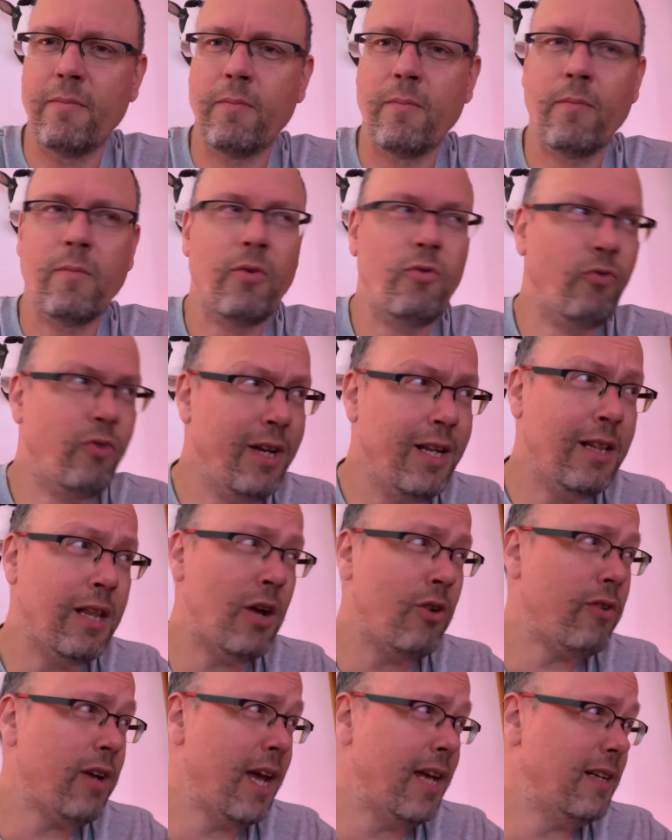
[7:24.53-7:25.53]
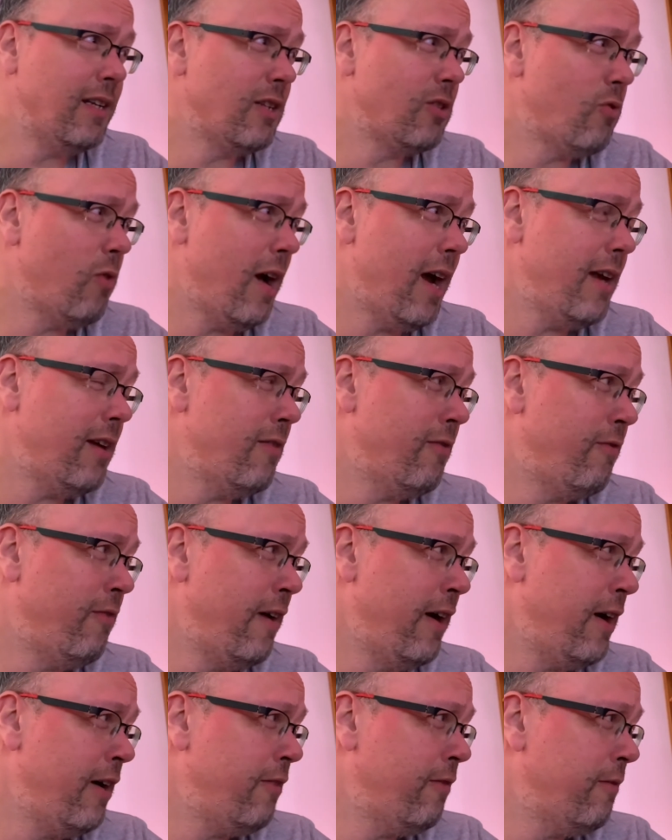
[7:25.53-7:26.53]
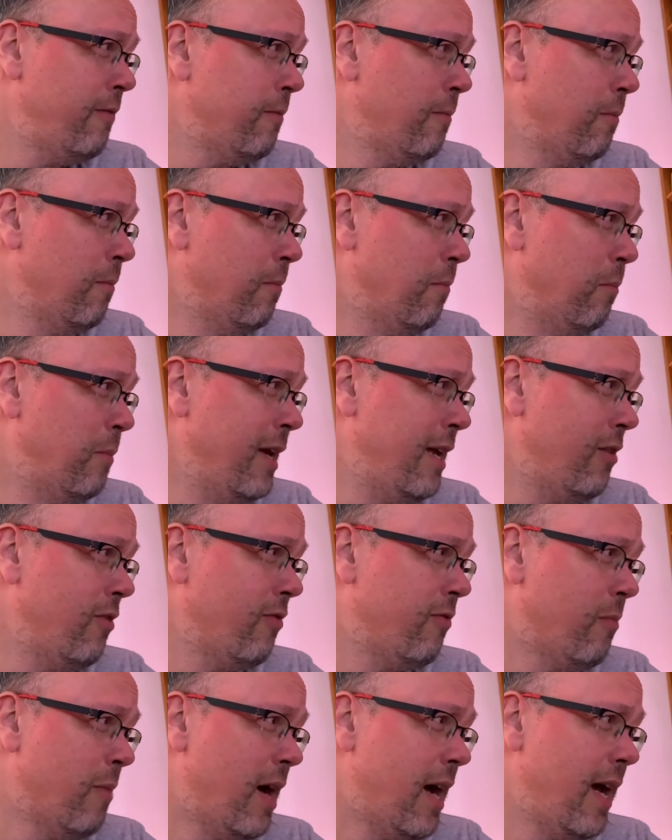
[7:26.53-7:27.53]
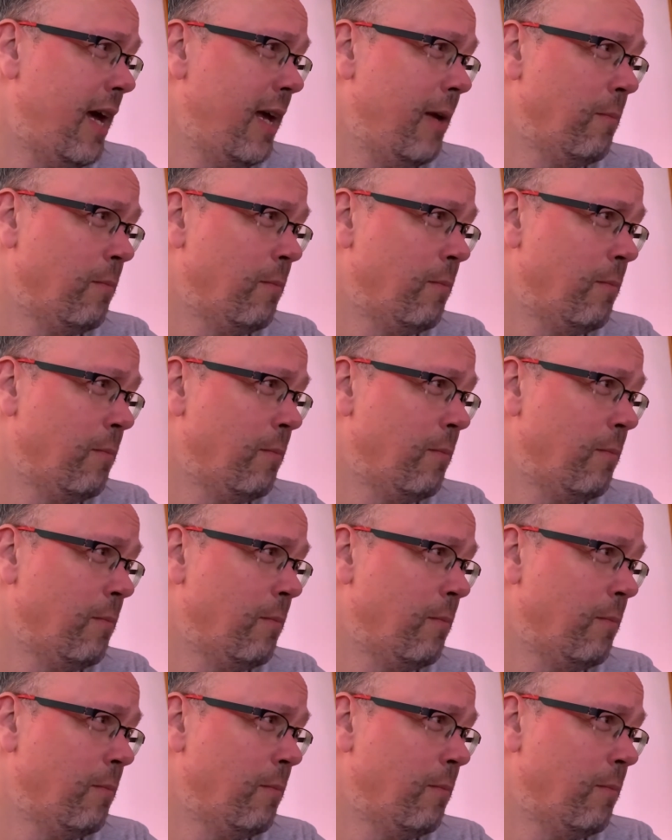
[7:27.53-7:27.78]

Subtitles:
relocated quite a fair bit of my